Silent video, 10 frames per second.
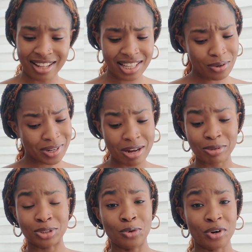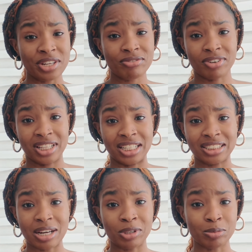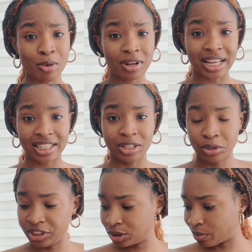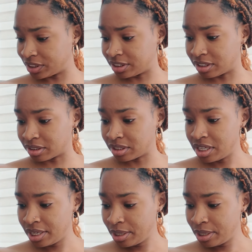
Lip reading: I think when I was going for this, I was more likely going towards the